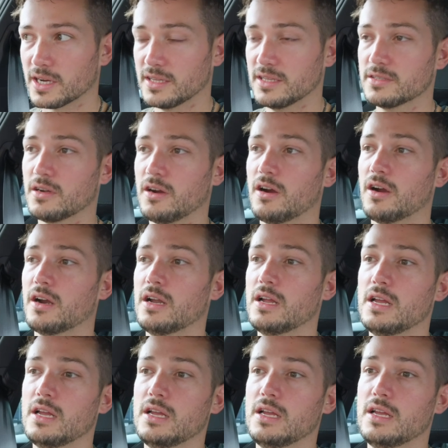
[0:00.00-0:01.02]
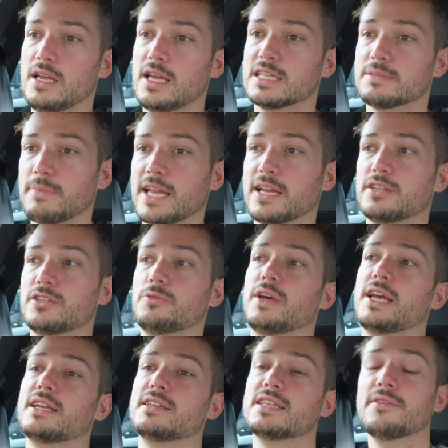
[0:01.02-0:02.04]
And this car is mated to
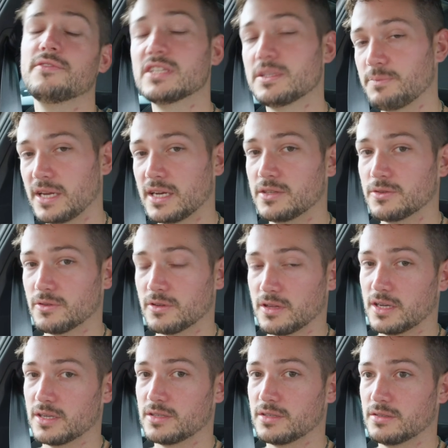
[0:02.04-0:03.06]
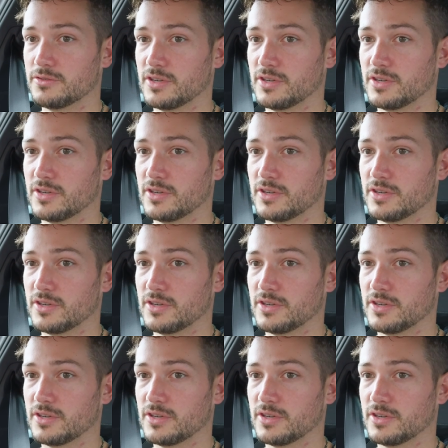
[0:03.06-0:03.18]
a 7-speed dual clutch